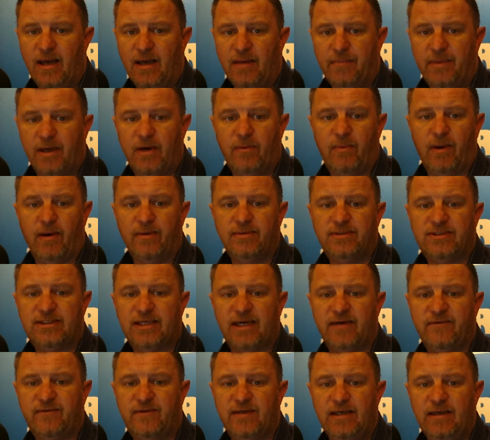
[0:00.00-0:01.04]
better road
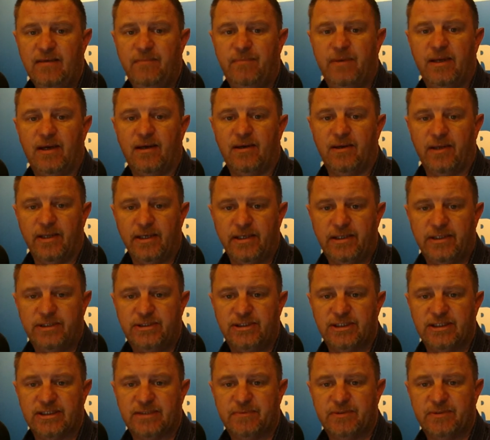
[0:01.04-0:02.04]
safety, better linkages